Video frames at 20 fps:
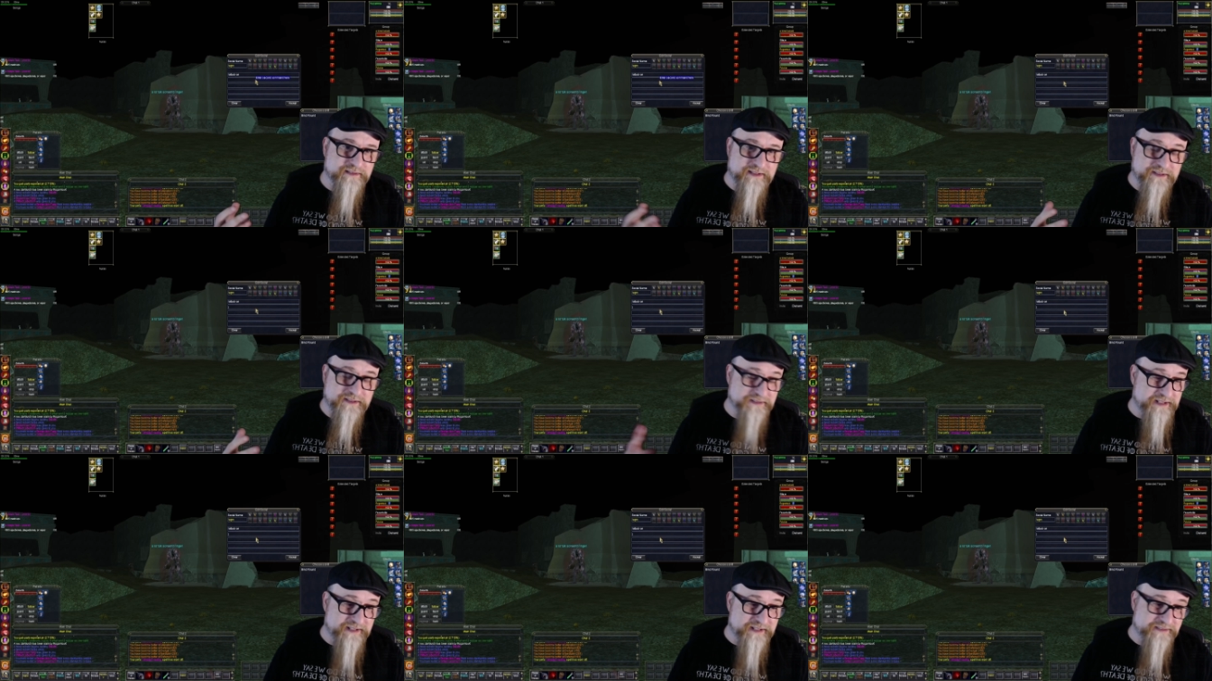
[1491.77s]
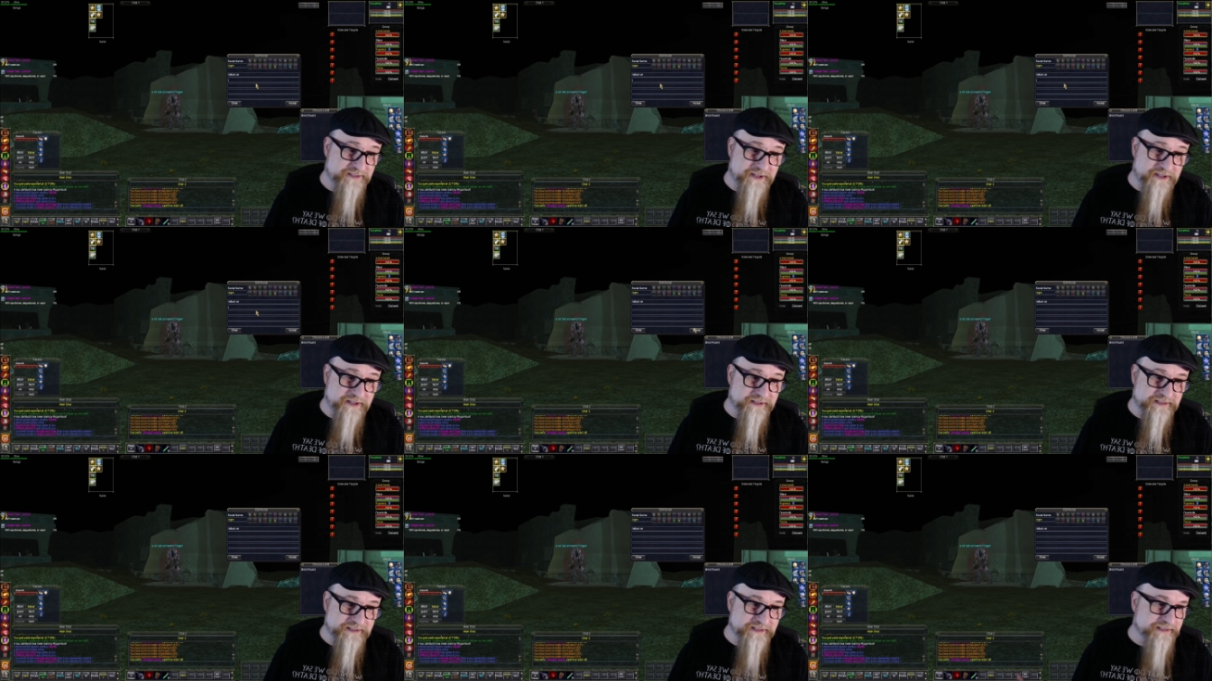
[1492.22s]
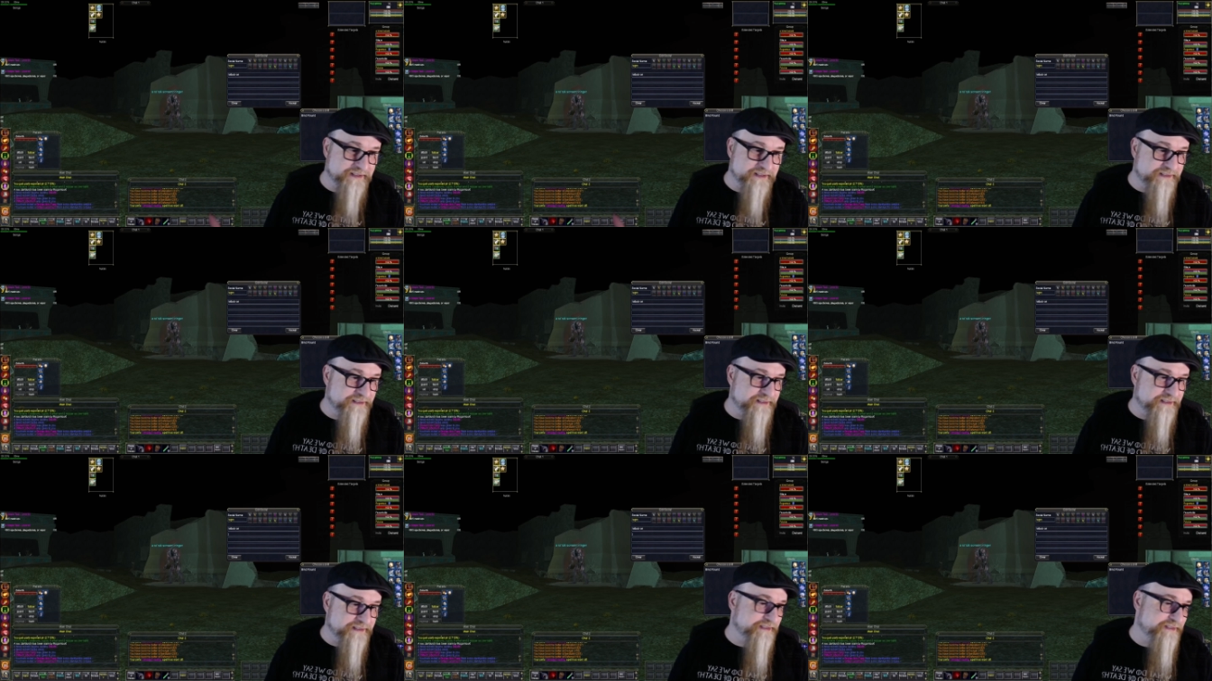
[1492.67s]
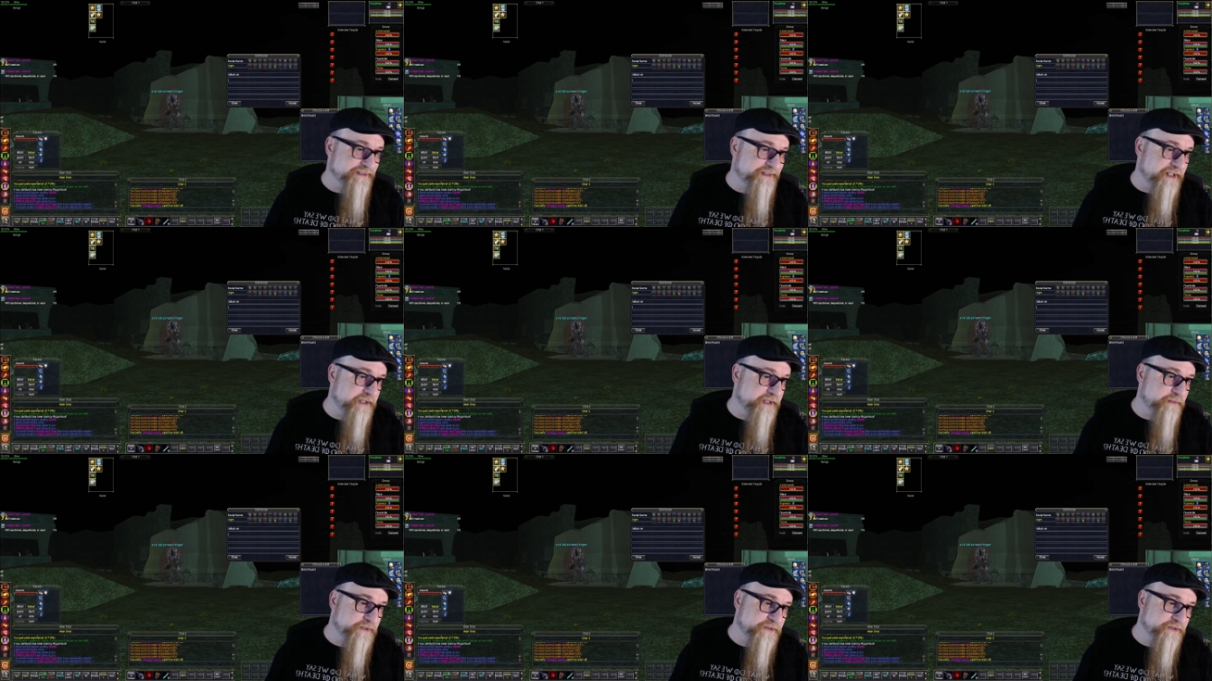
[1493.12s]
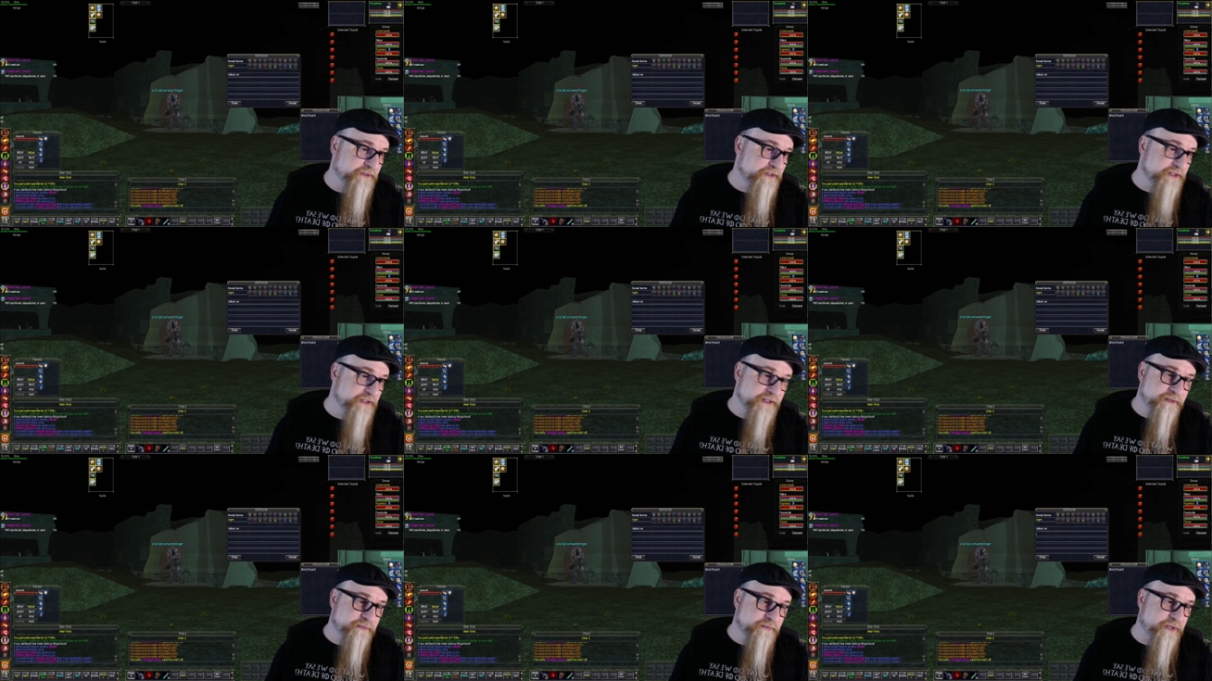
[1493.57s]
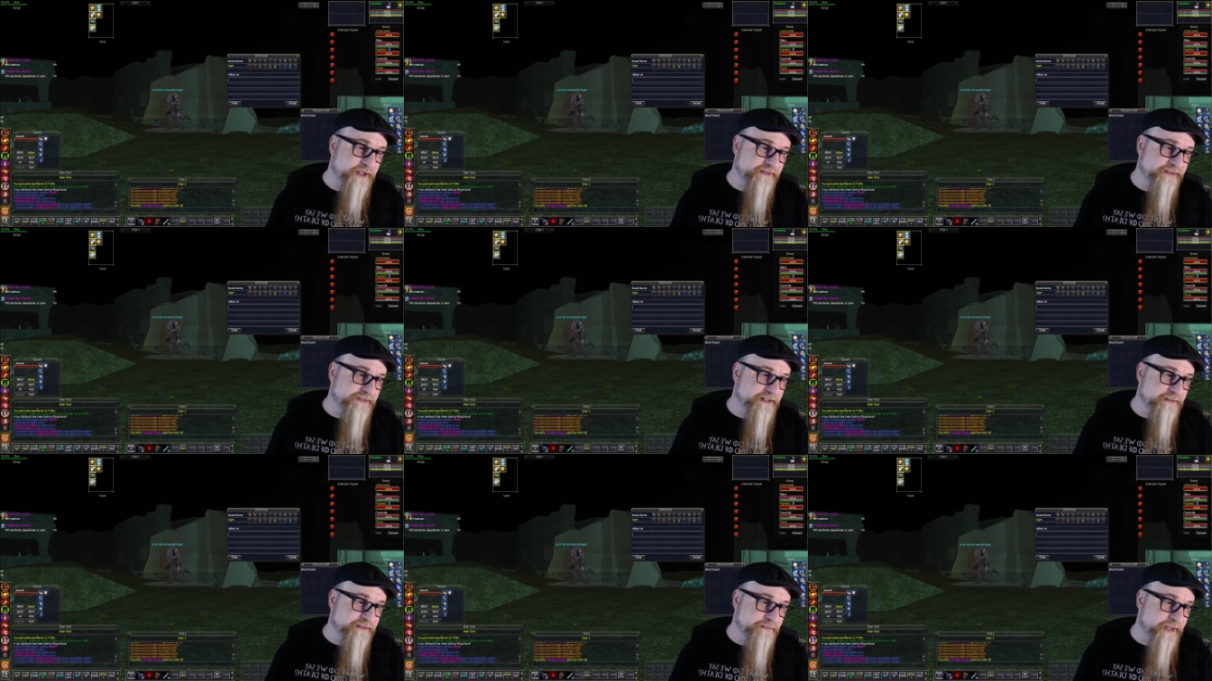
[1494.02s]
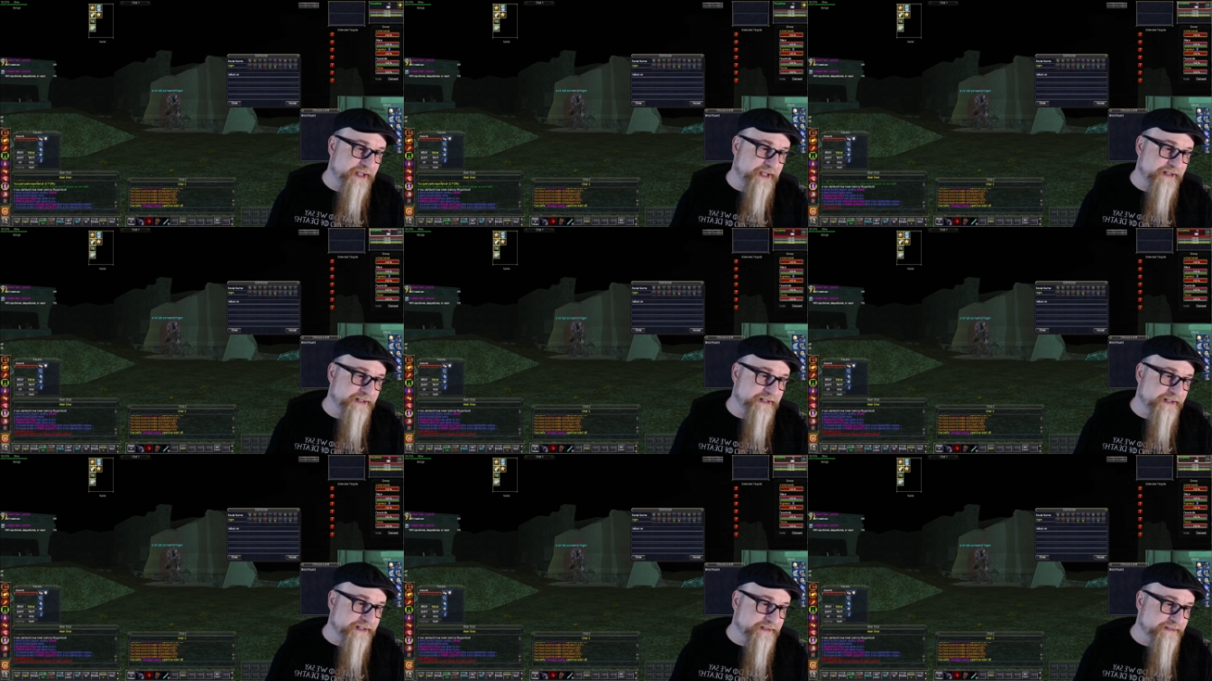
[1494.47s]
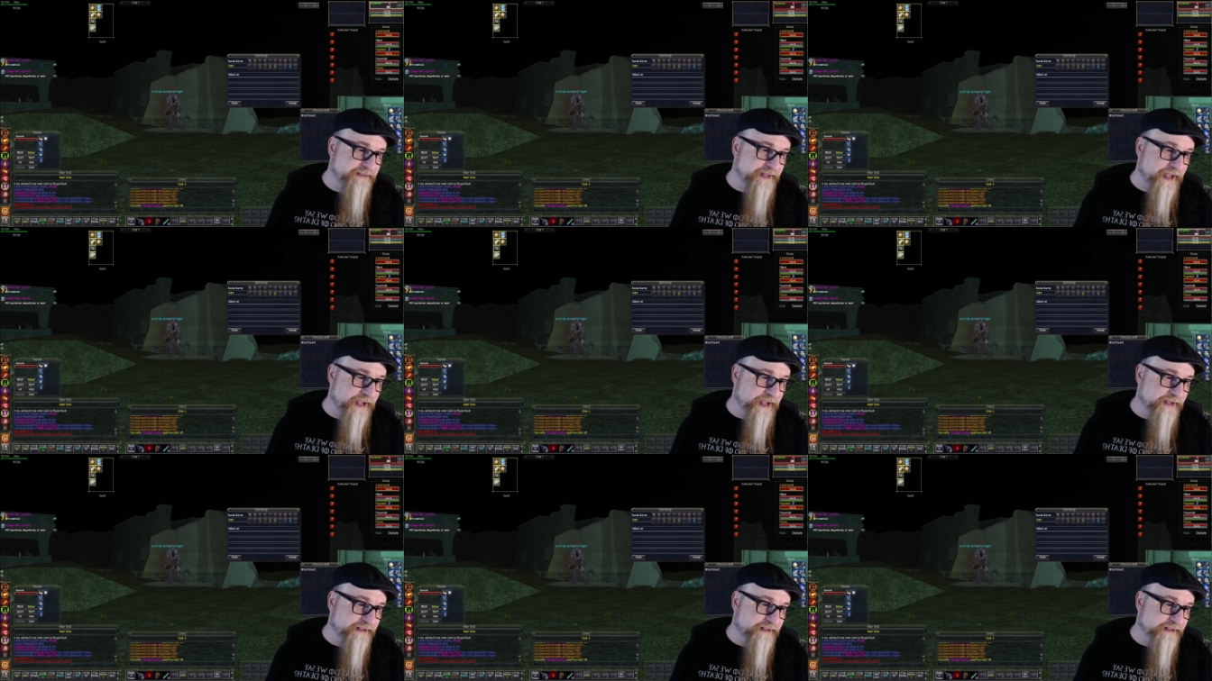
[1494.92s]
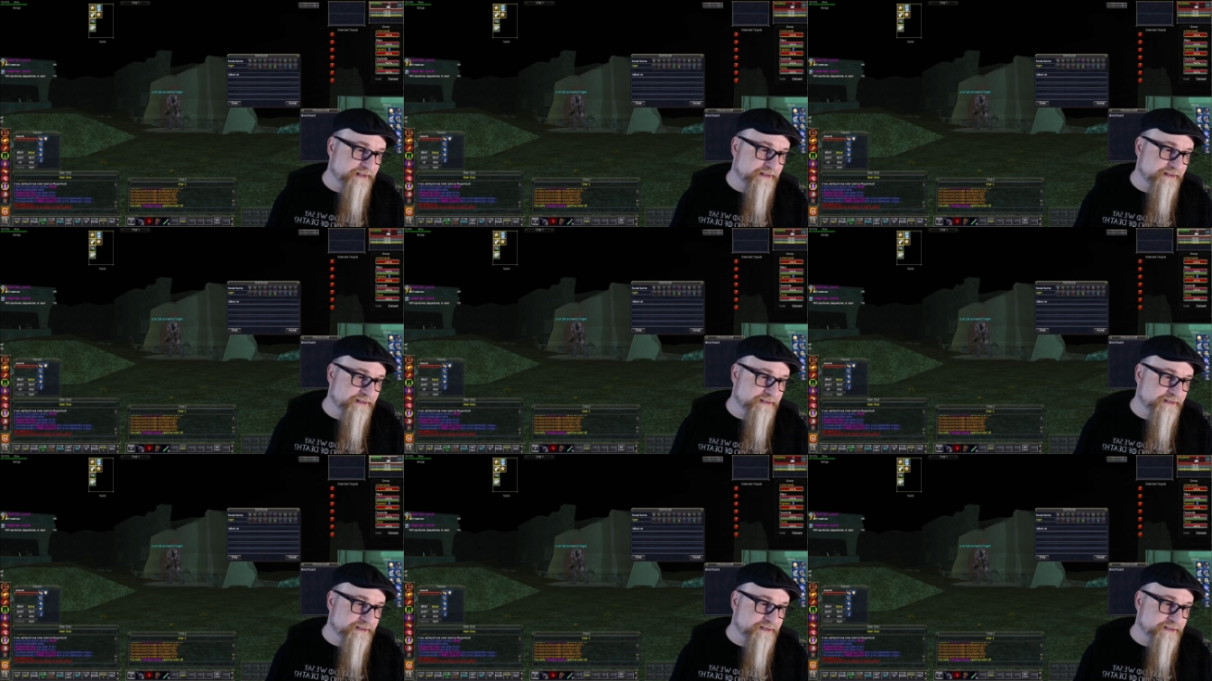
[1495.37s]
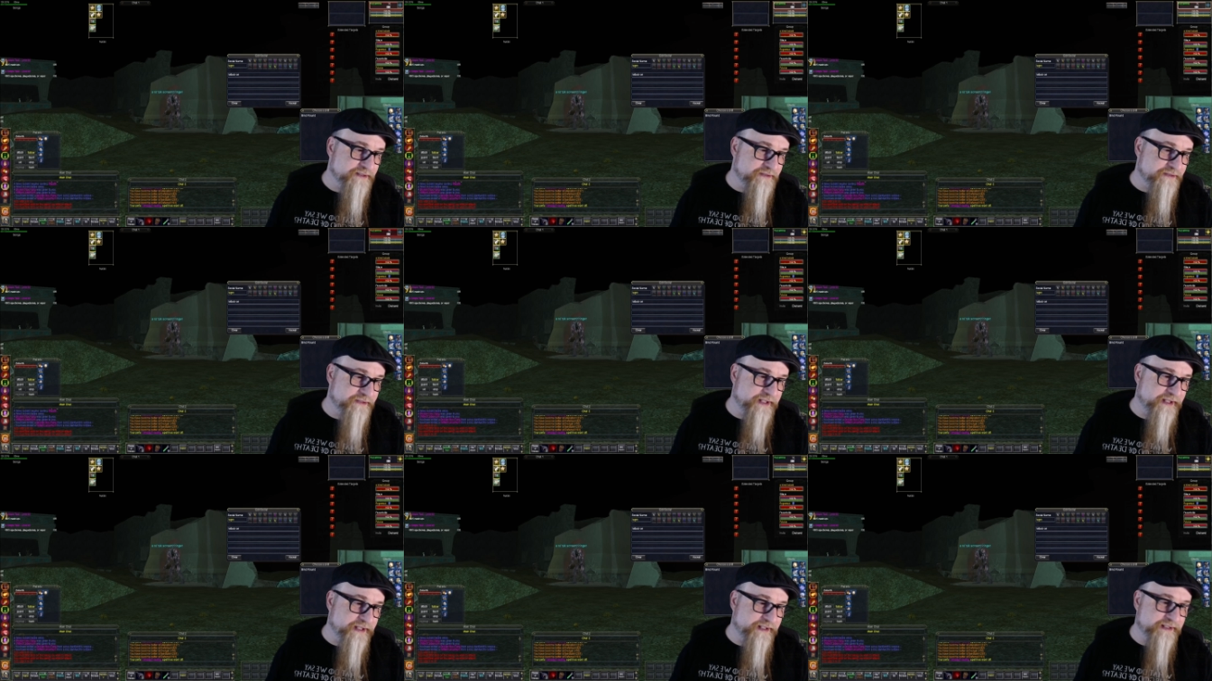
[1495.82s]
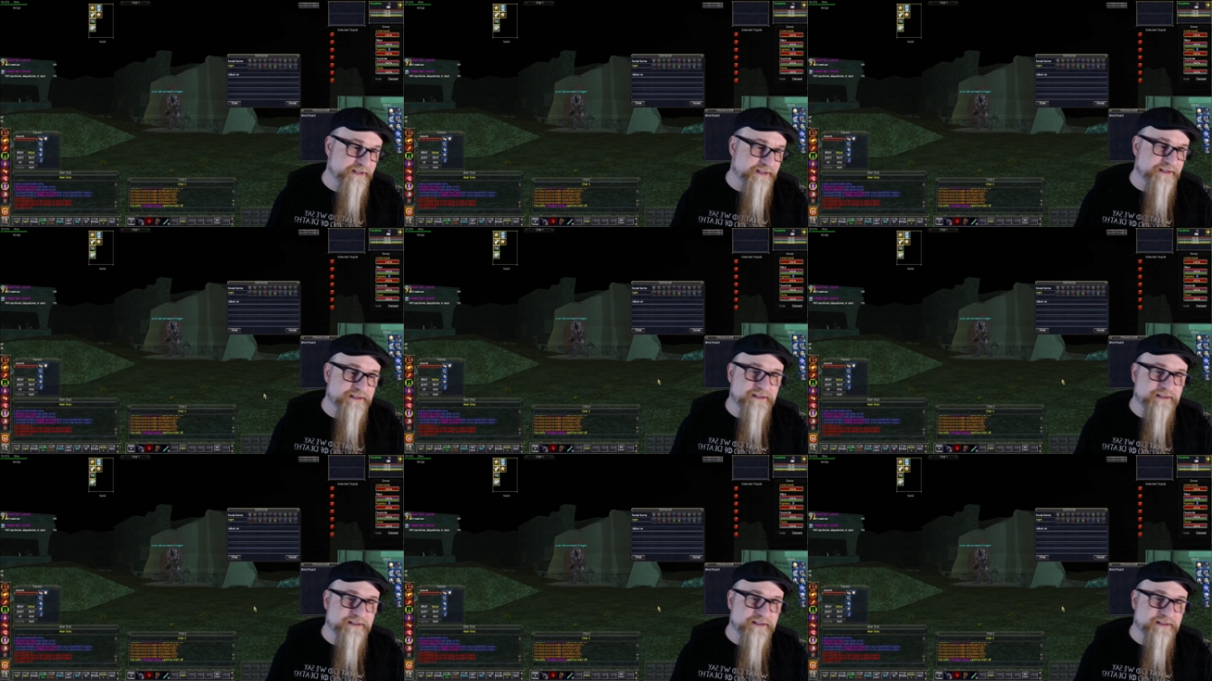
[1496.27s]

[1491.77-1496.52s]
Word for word: And that's all it is. It's the same as pressing melee attack, okay?